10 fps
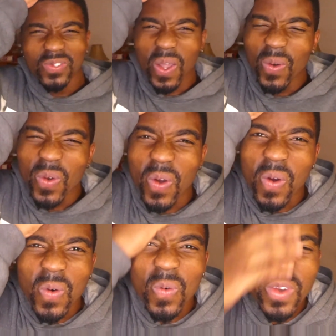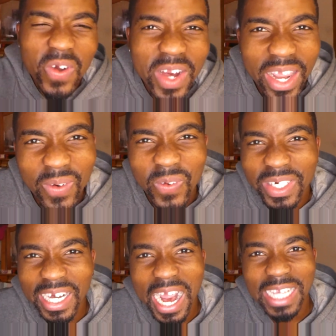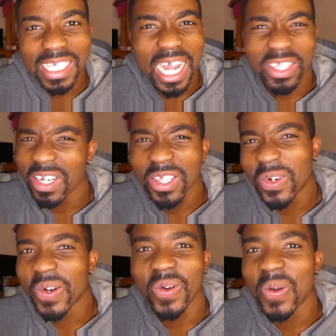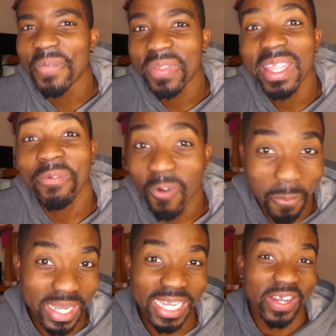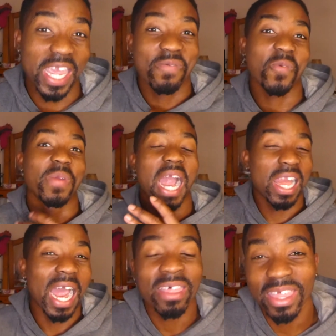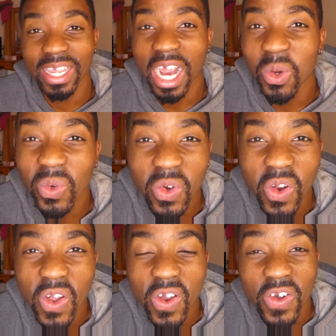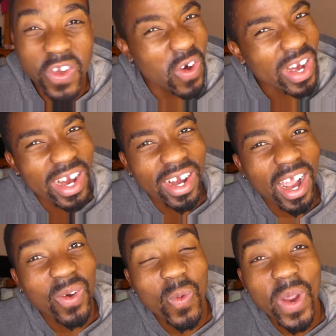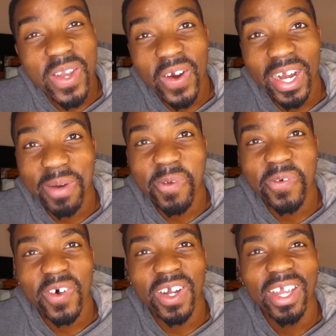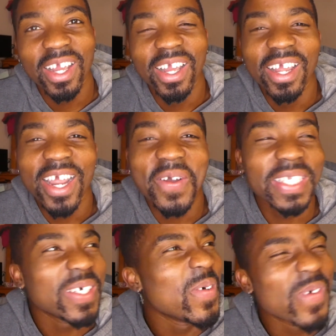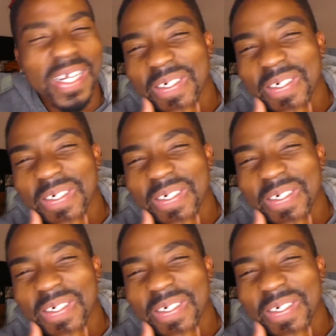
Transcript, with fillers: do look younger or older guys? I really don't know. For me, okay, for me, I, I think I look younger. I look way younger than before. I was say, oh my